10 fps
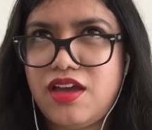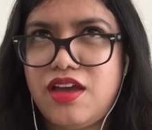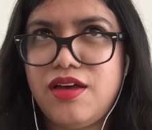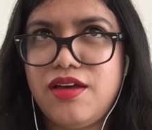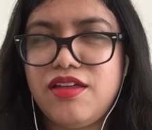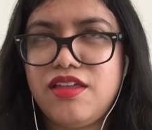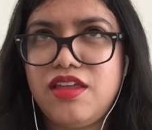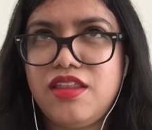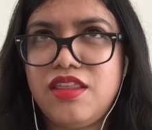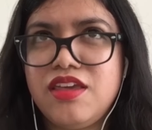
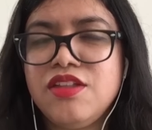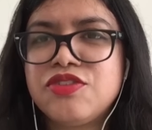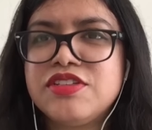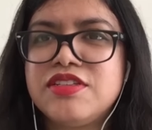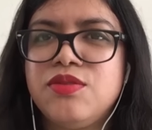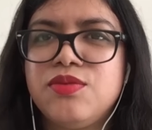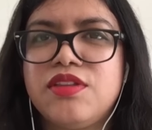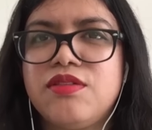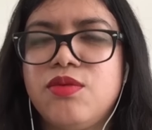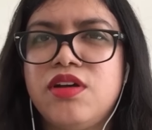The interesting
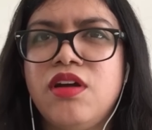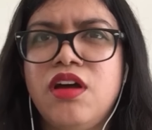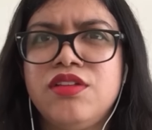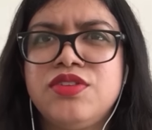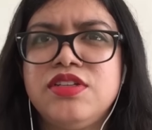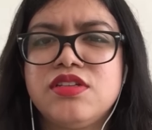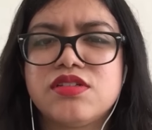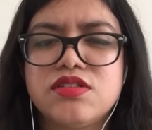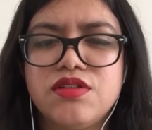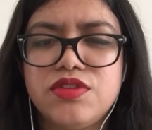with 100
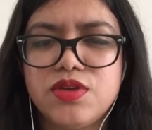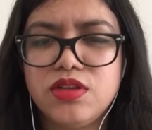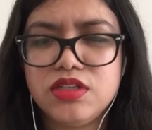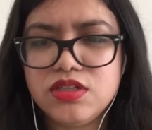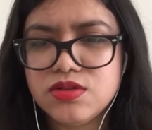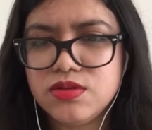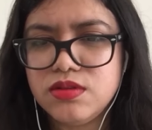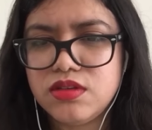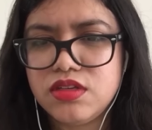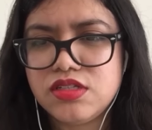Years of
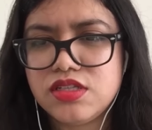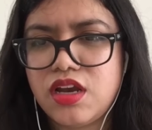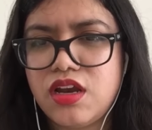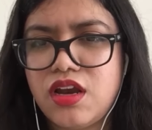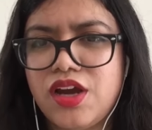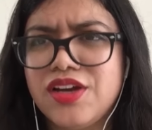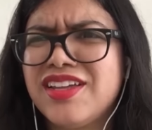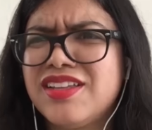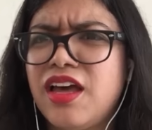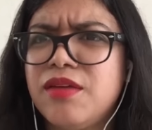Solitude is an
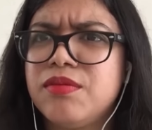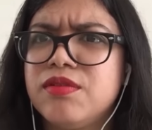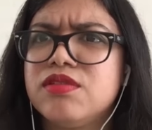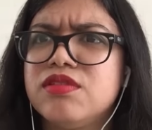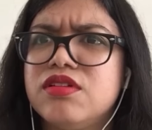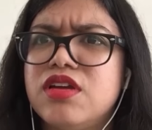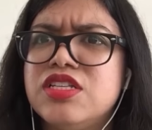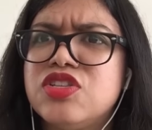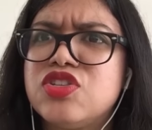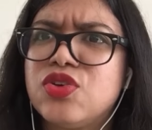archetypal
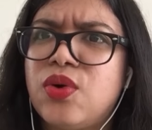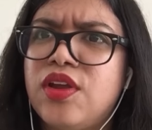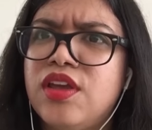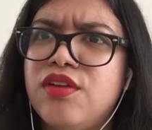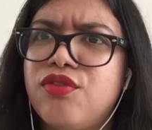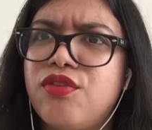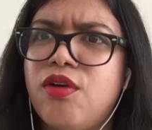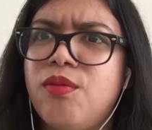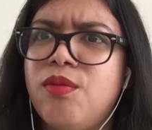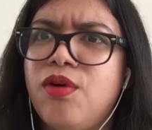story
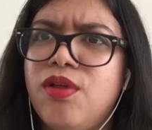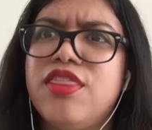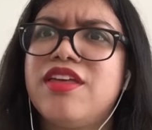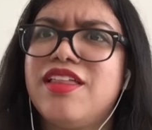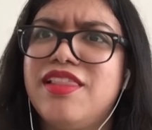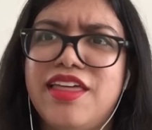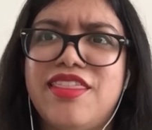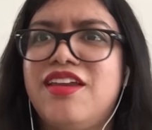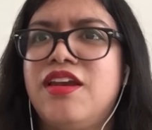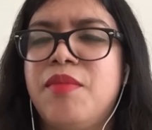from all the
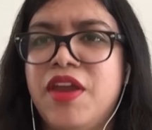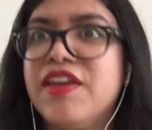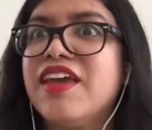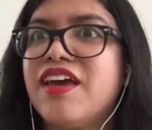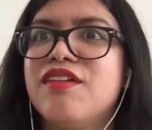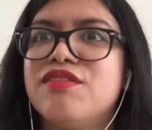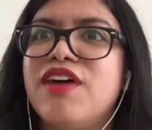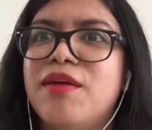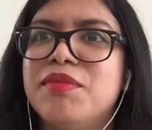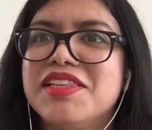Latin American
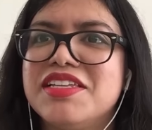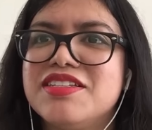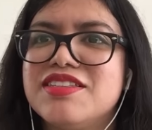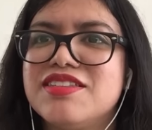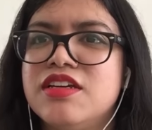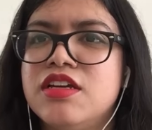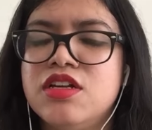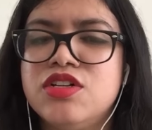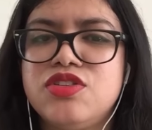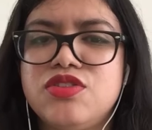families.
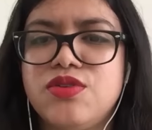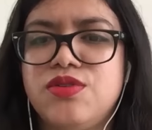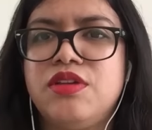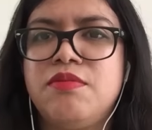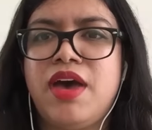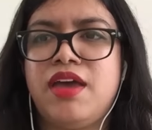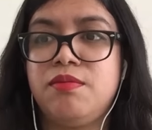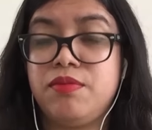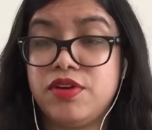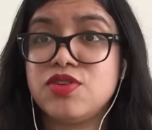So in
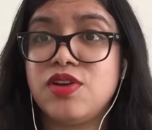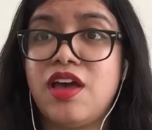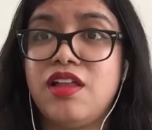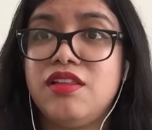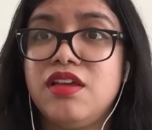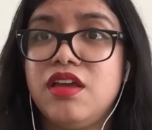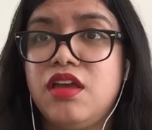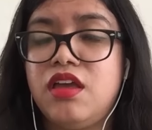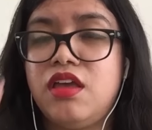my personal